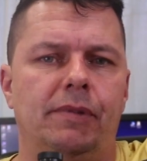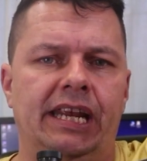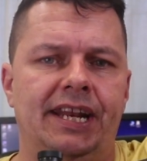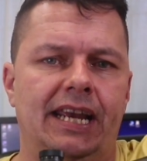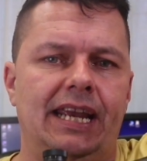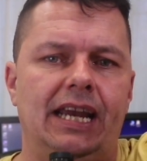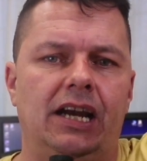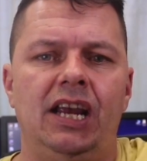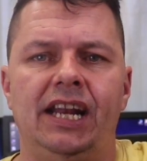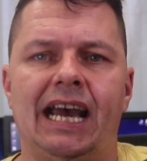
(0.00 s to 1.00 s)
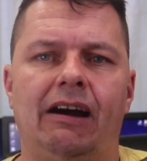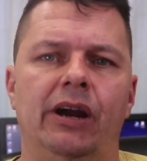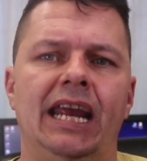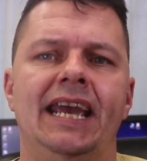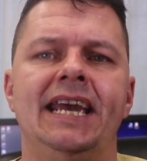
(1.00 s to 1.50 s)
in here. Now,
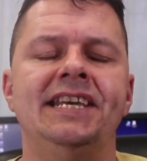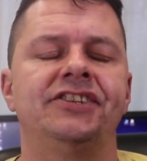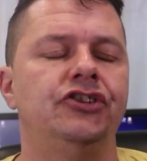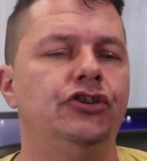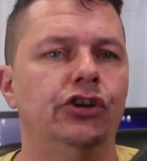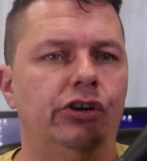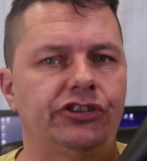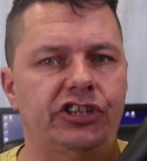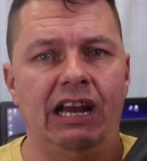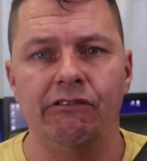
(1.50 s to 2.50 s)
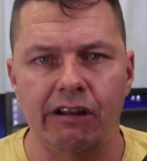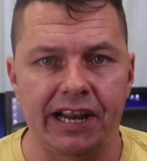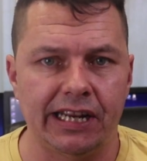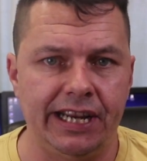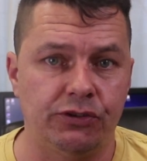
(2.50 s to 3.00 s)
it is not a
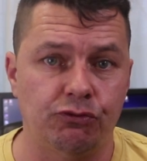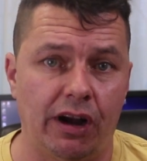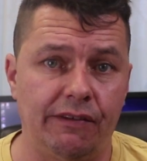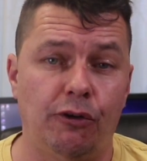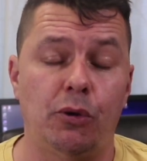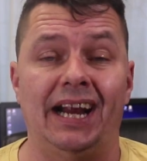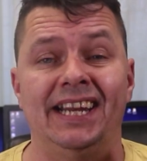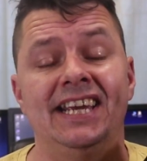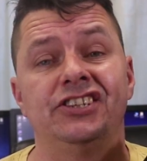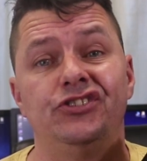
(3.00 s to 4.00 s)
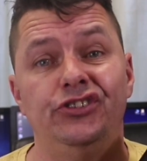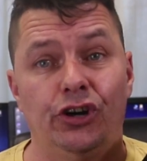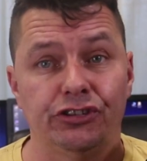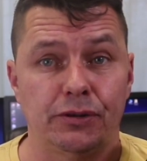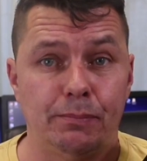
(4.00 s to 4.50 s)
regulated rifle, and it is
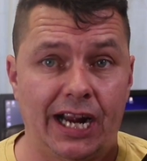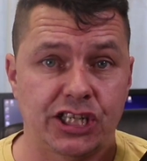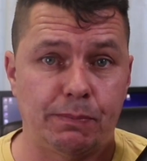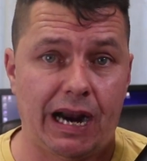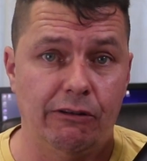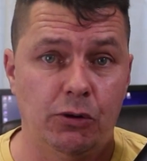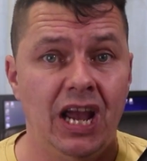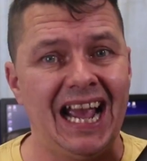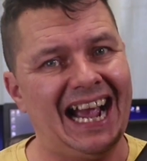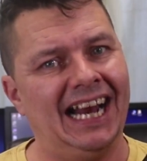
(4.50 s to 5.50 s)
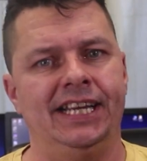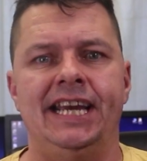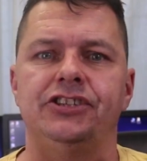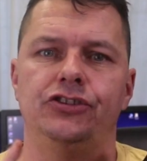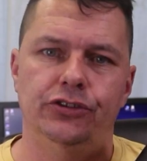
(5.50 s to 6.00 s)
not a match barrel, and it
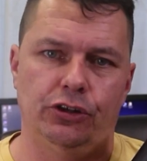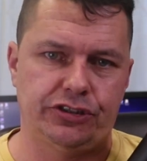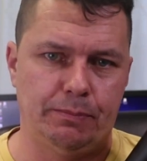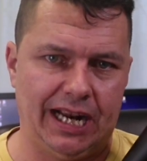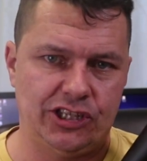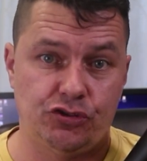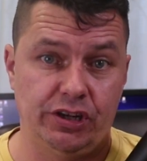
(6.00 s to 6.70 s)
is not a match